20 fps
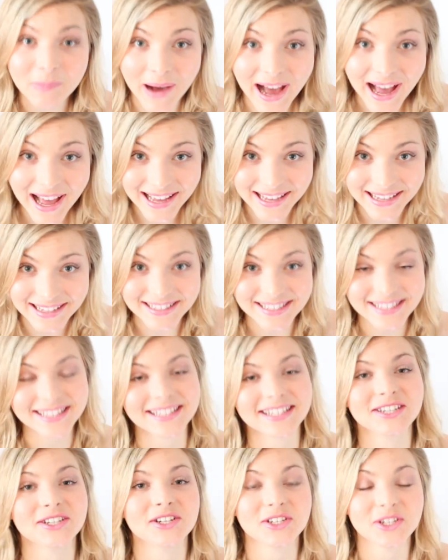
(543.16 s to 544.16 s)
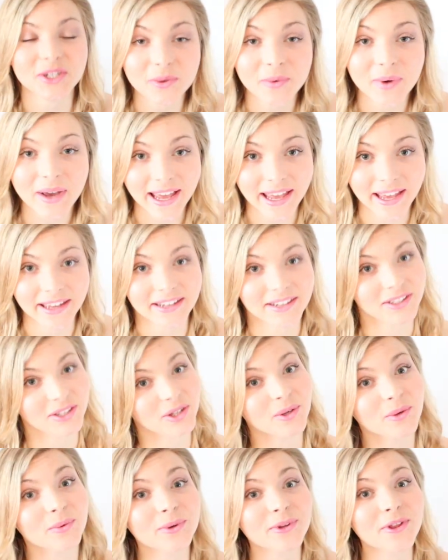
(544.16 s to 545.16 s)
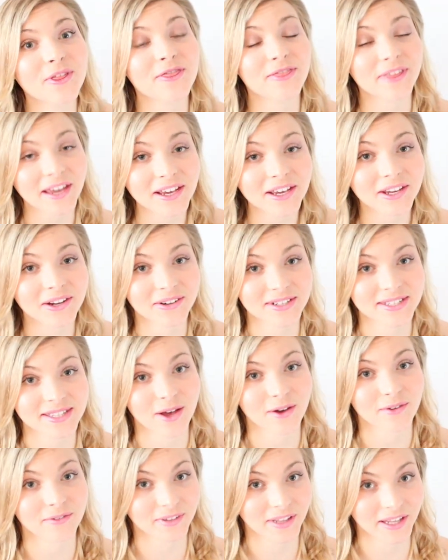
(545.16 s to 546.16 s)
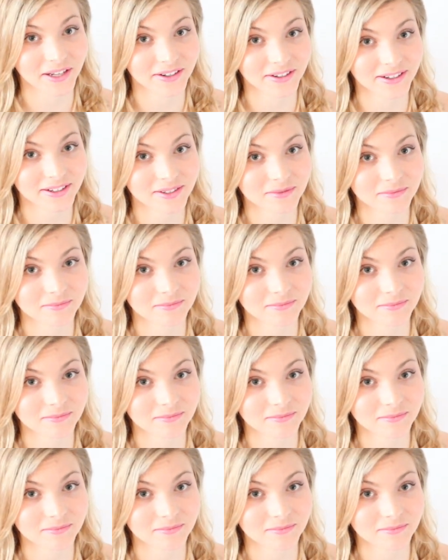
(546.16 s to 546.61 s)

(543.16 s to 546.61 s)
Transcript: buts, do it. You will thank yourself later.